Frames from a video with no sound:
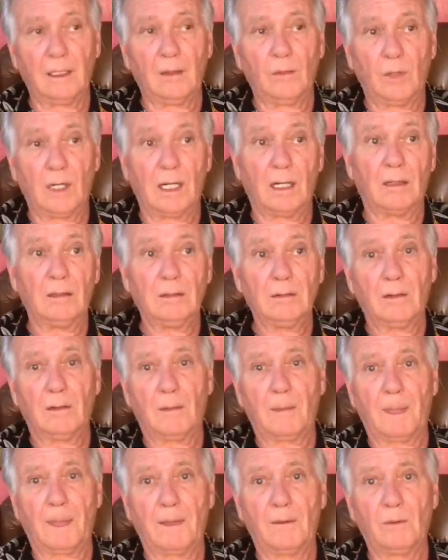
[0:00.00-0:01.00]
Well,
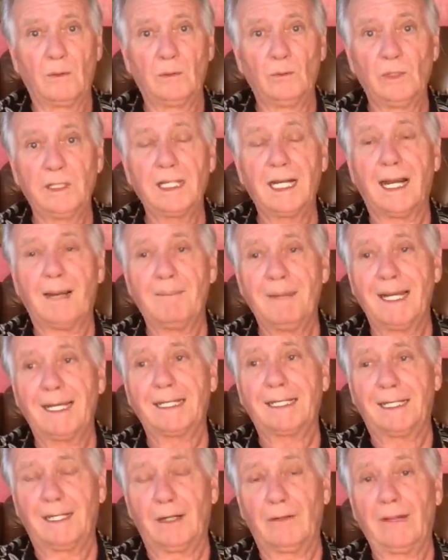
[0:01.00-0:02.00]
when we got
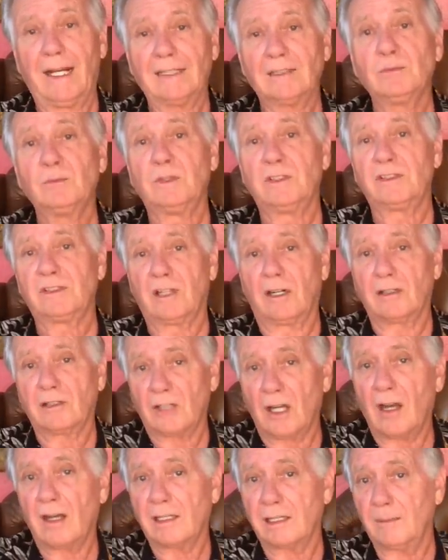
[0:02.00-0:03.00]
Medicare, that's when we started
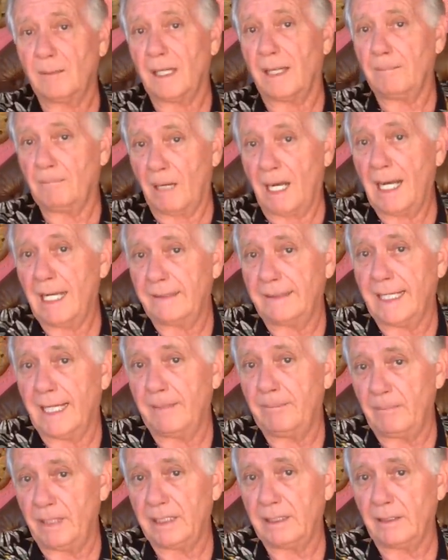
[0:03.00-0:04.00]
talking about buying
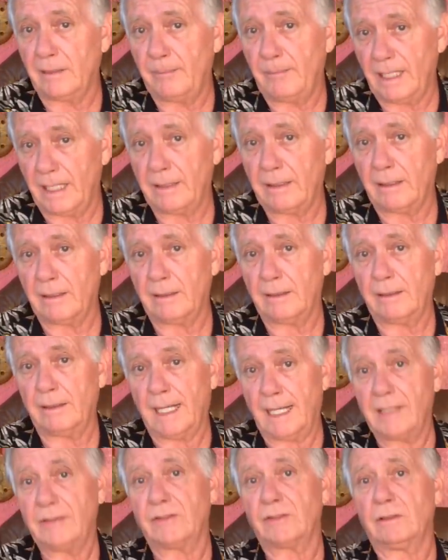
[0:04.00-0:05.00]
that bigger, better,
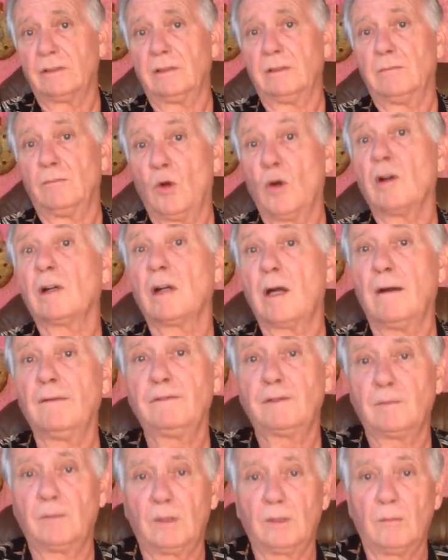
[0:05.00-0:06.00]
nicer, more
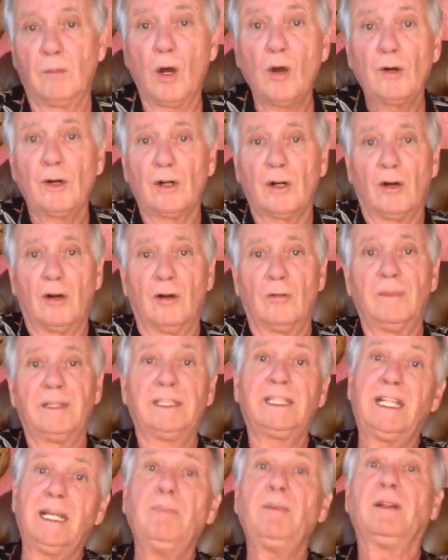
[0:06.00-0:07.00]
comfortable motorhome
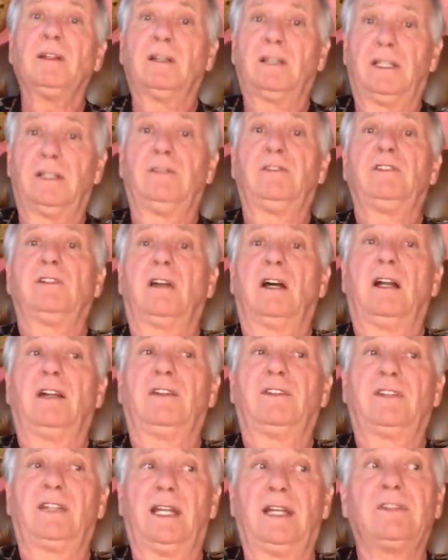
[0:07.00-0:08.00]
and keeping it in the
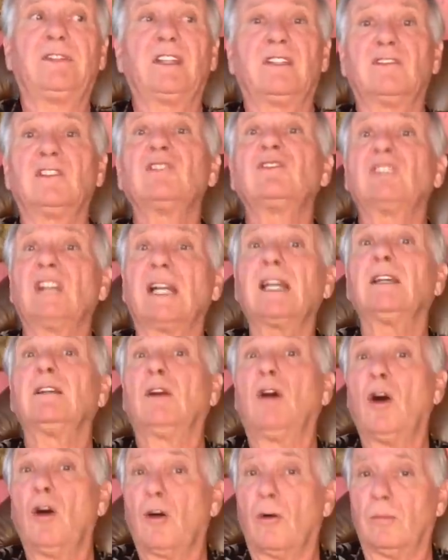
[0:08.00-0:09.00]
United States as a
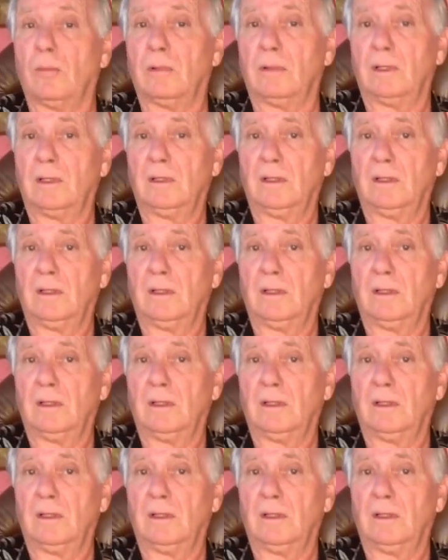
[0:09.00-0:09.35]
second home.